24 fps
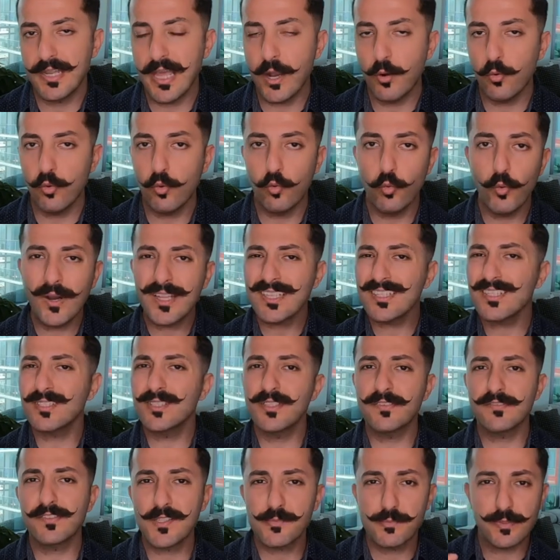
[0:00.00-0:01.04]
Now, what is the
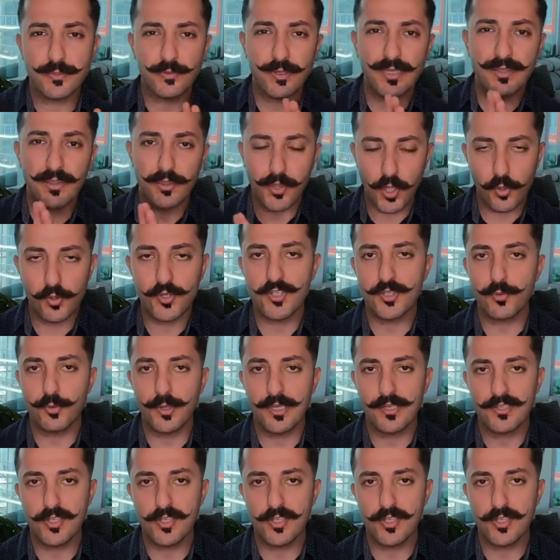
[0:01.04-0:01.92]
difference between those three?